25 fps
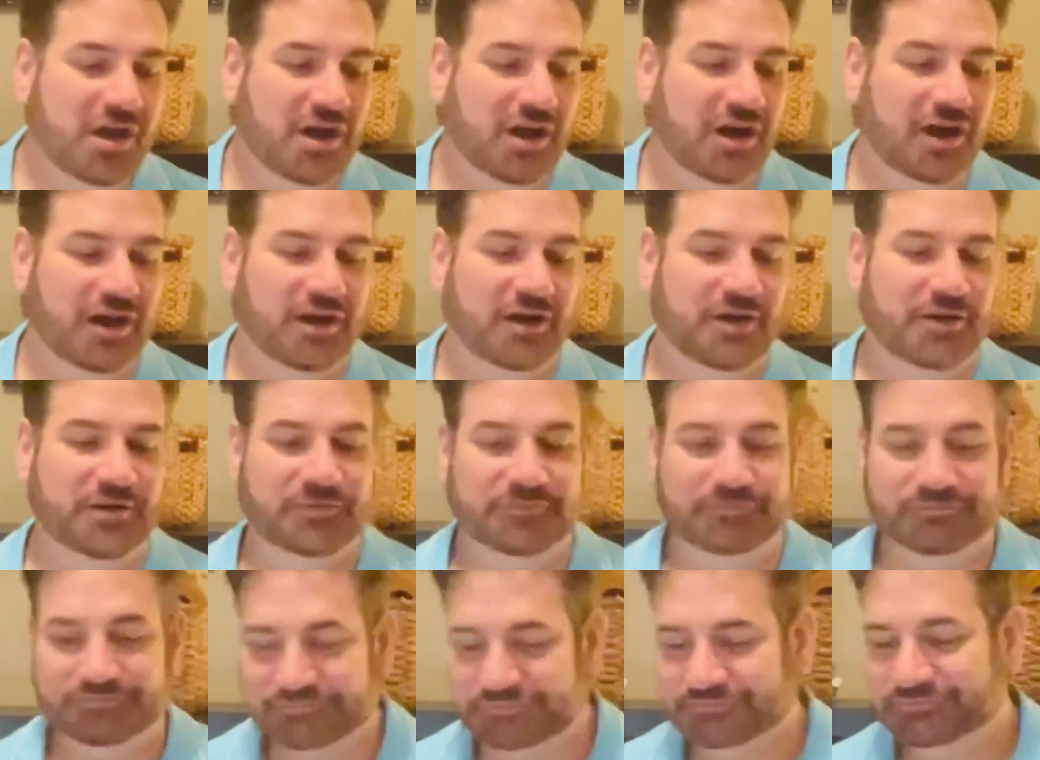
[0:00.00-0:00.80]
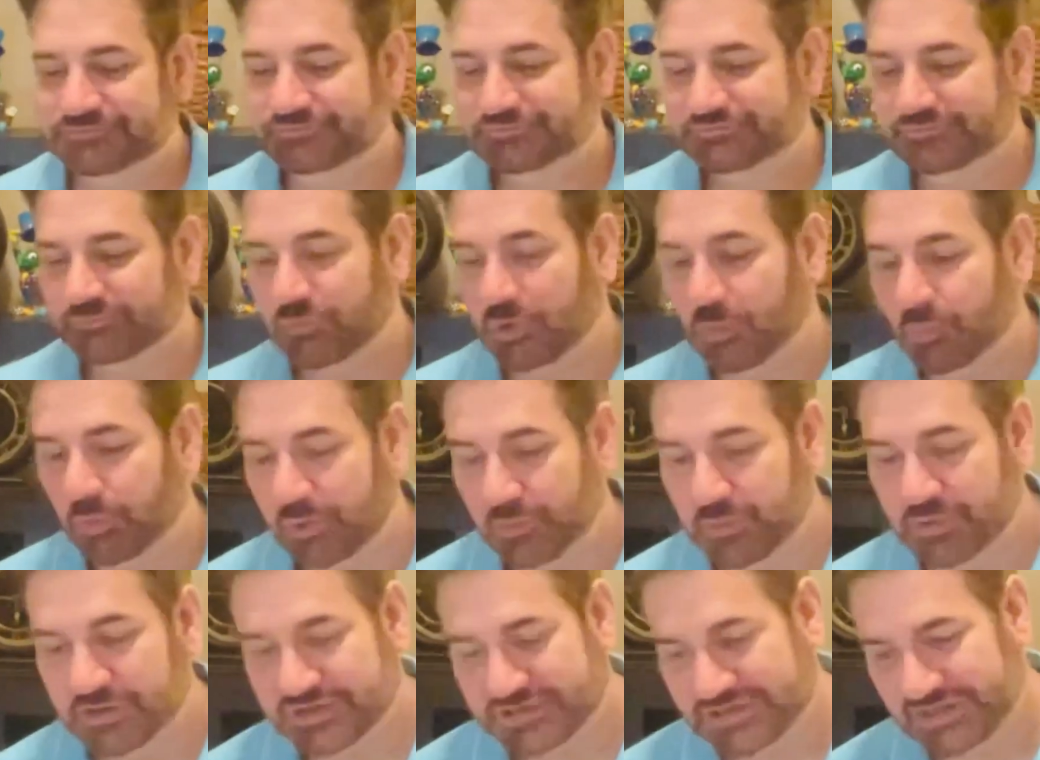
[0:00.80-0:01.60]
when we
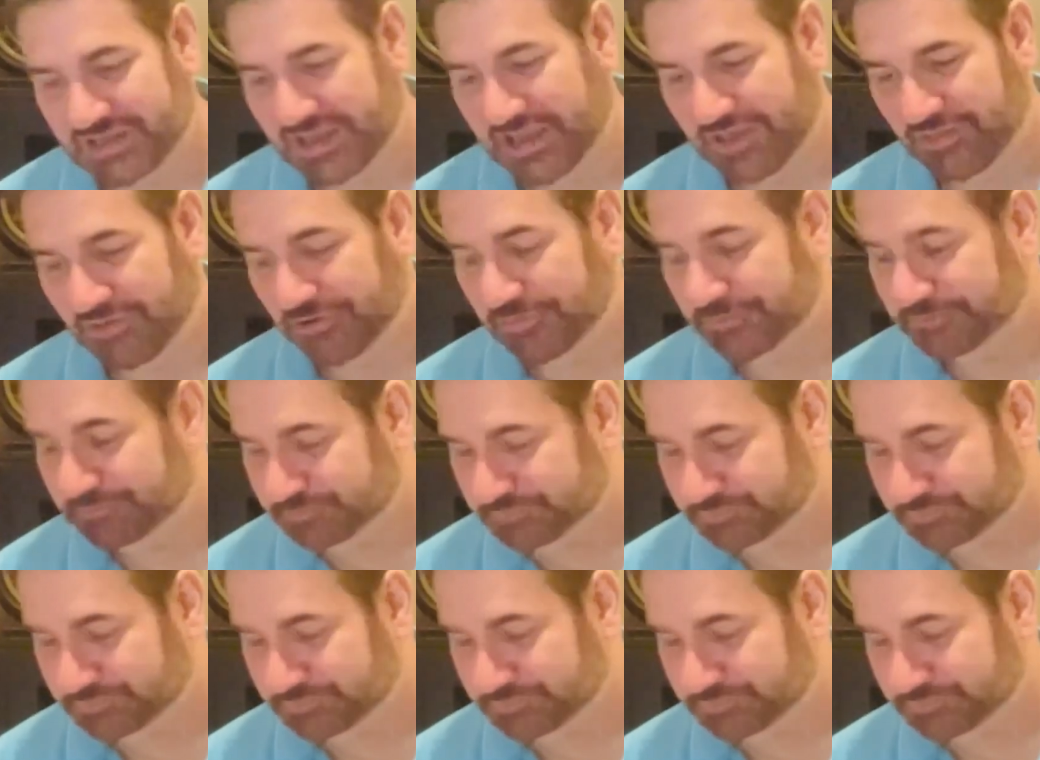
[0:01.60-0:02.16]
were together.